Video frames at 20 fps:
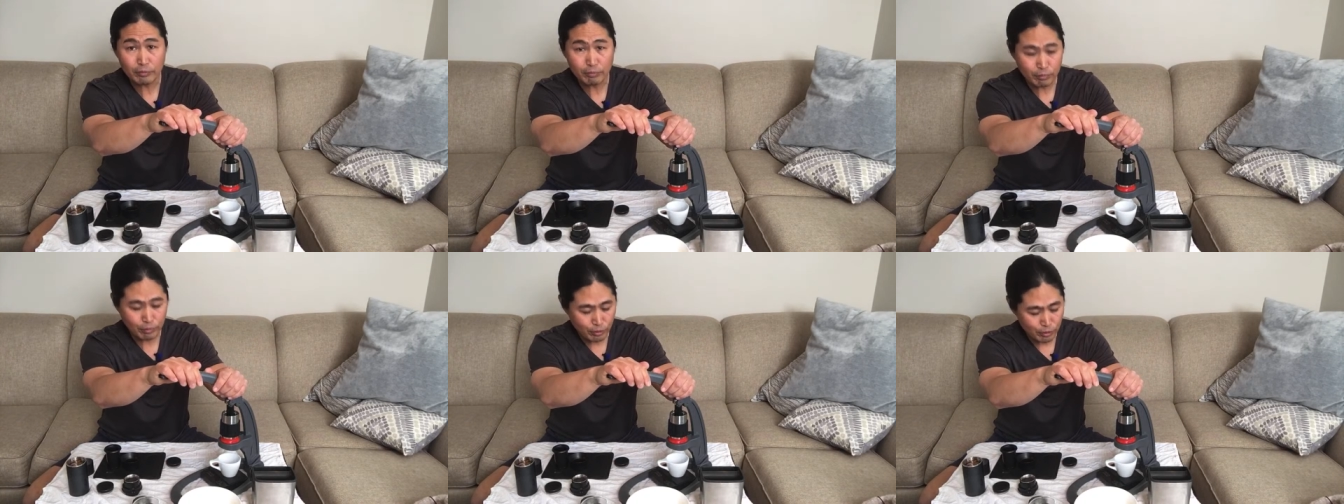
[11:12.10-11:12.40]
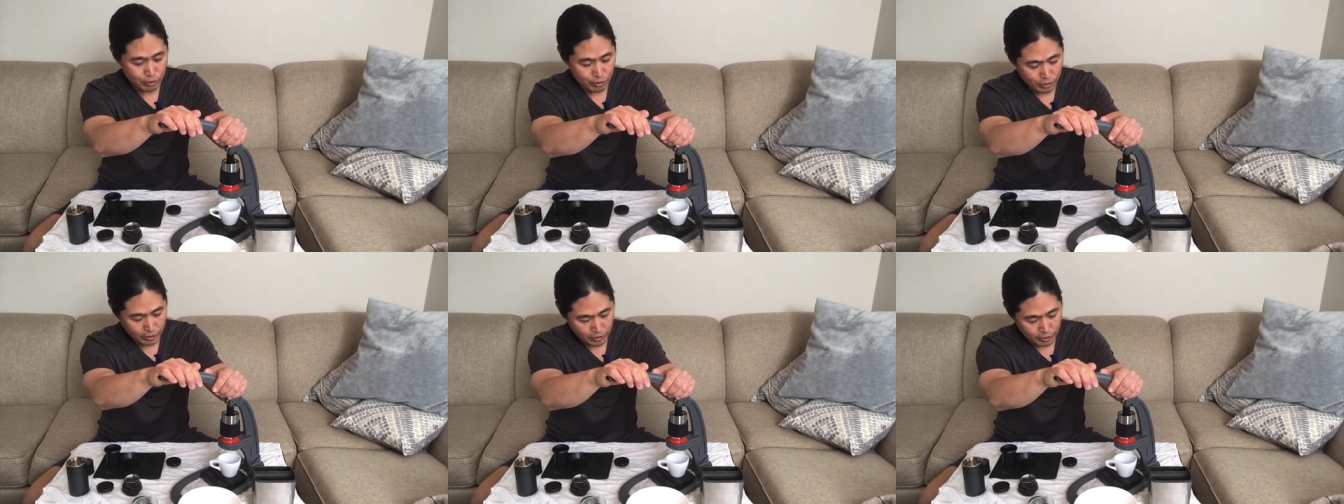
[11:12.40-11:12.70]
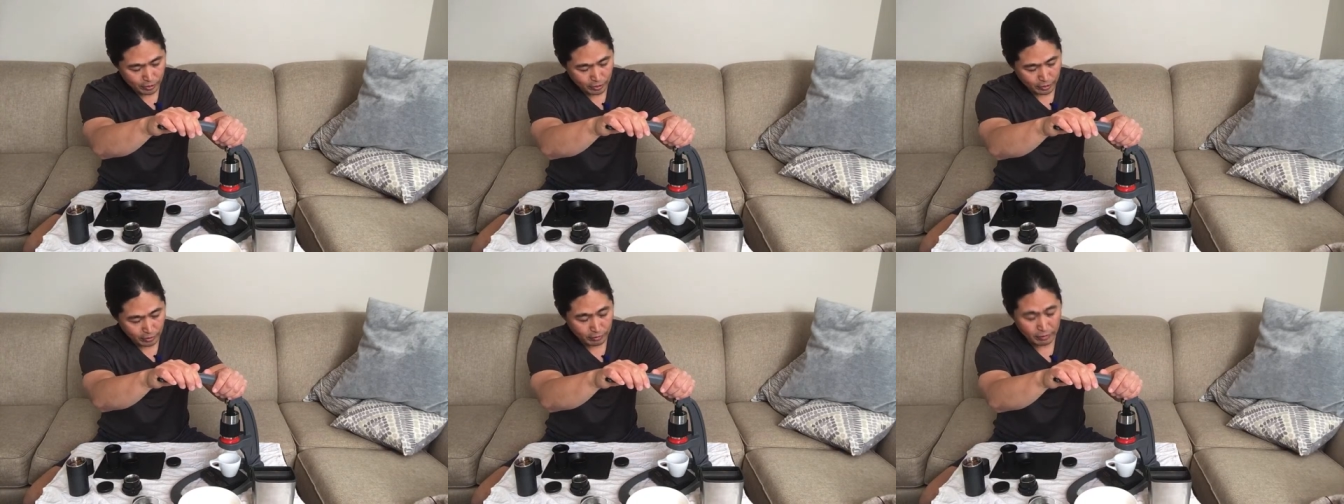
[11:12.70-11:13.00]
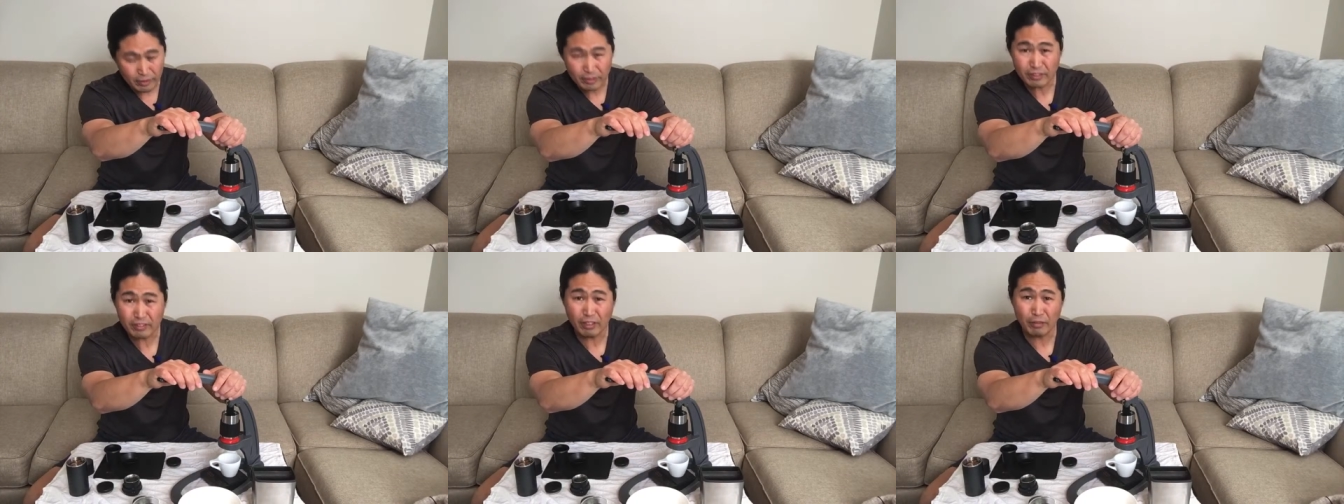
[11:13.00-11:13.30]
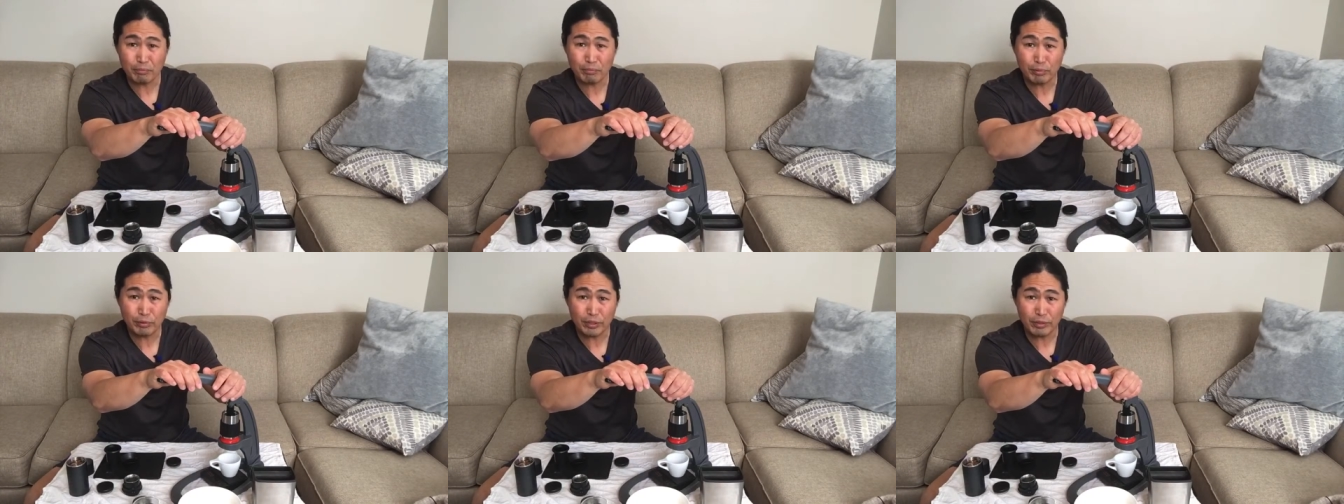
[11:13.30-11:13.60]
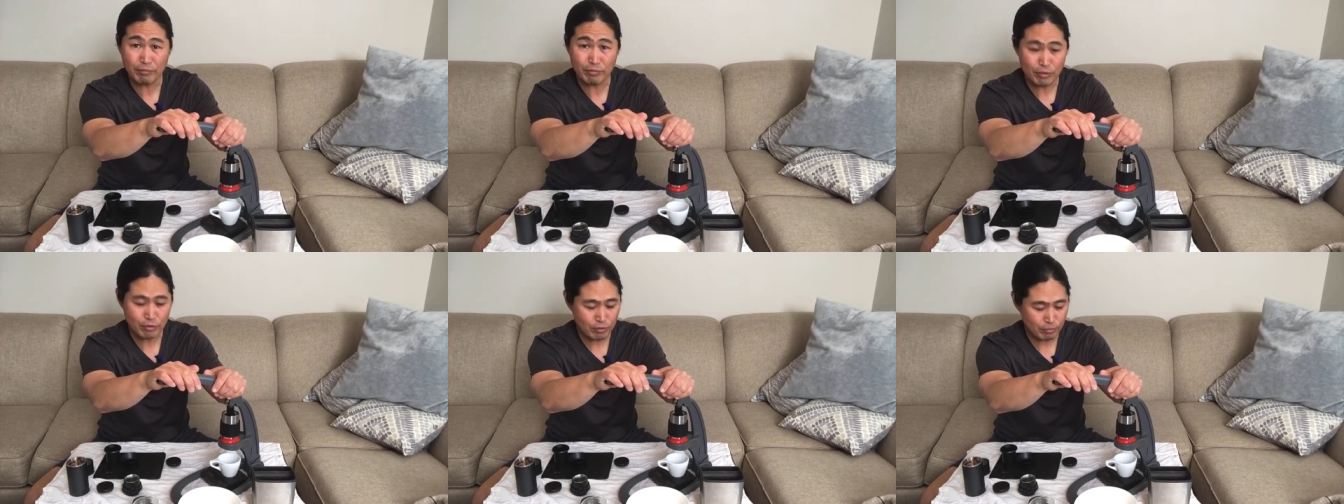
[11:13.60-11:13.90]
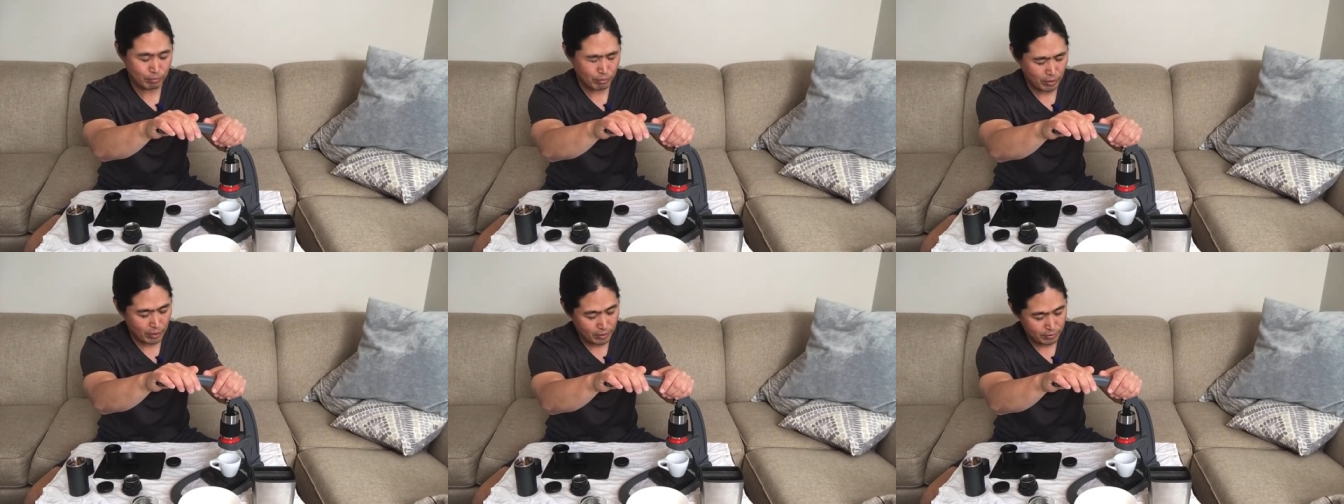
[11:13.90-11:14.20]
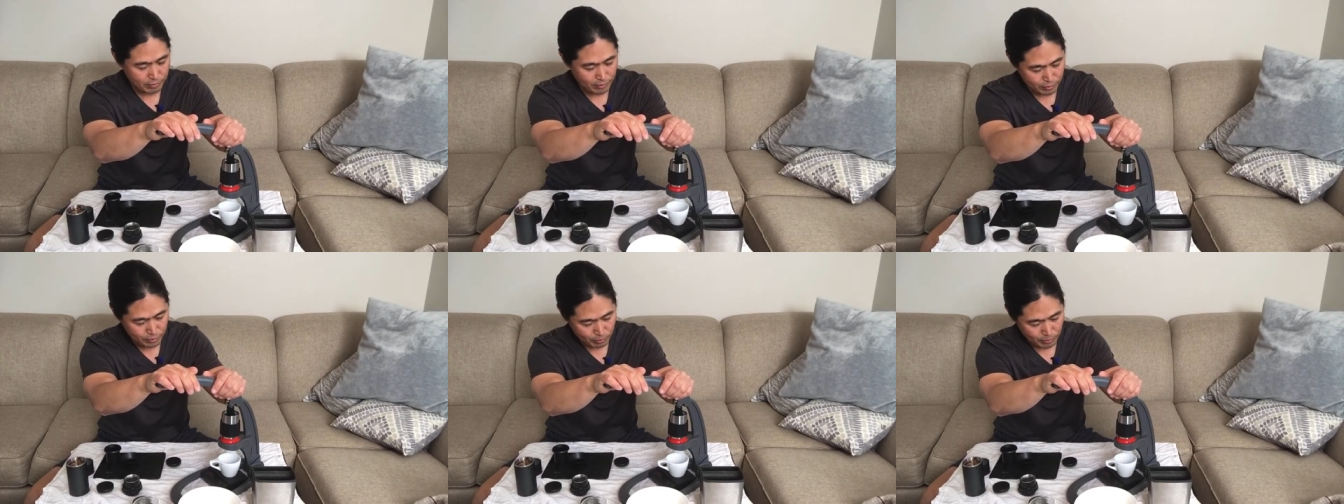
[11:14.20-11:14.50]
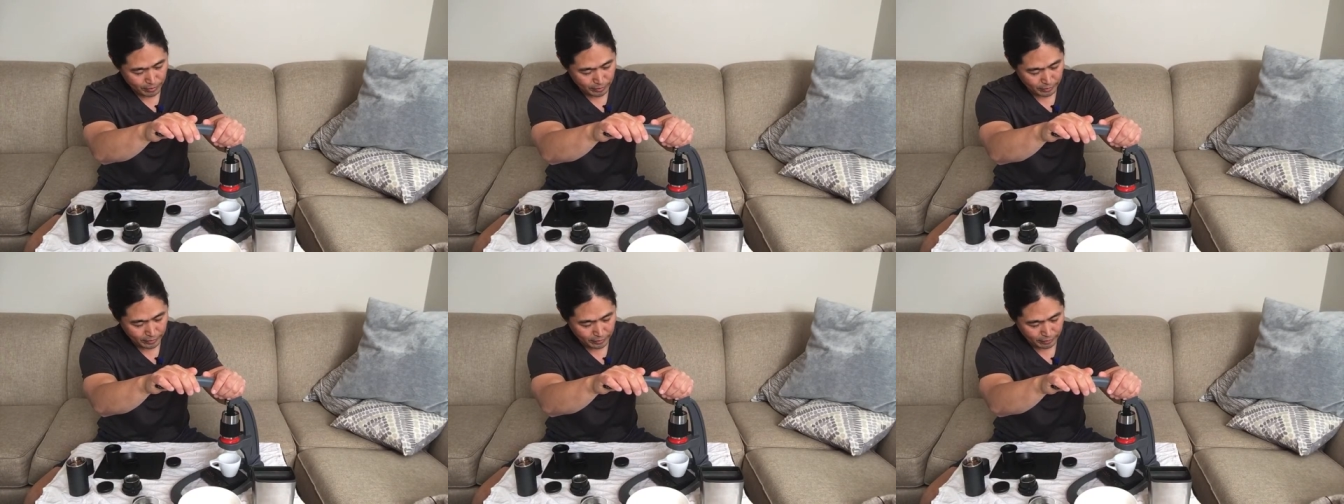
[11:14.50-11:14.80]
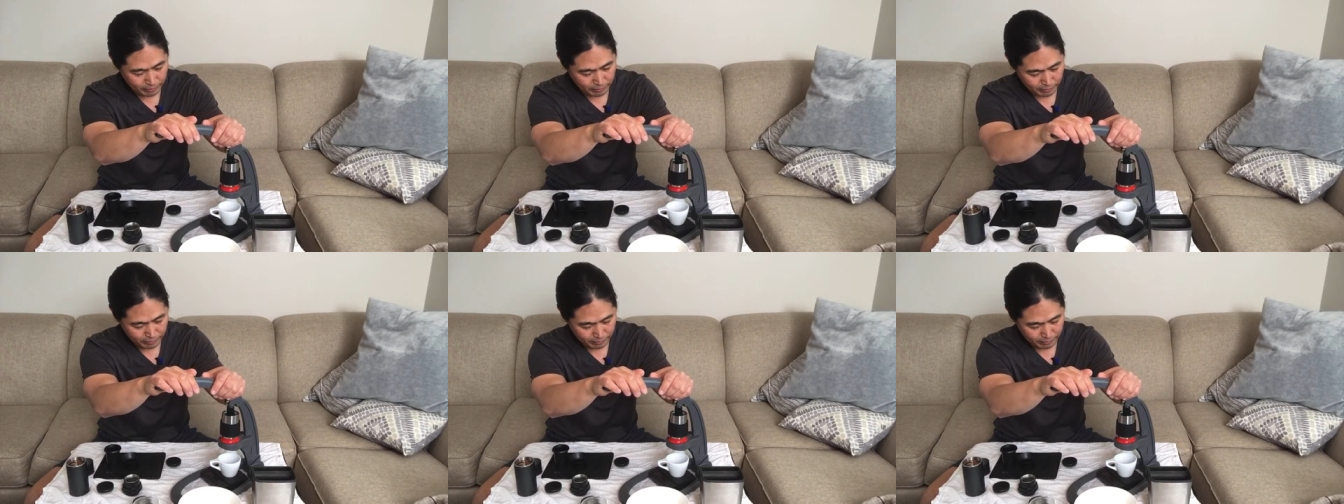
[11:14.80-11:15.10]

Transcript: push here. I'm gonna, it's pre-infusion process right now.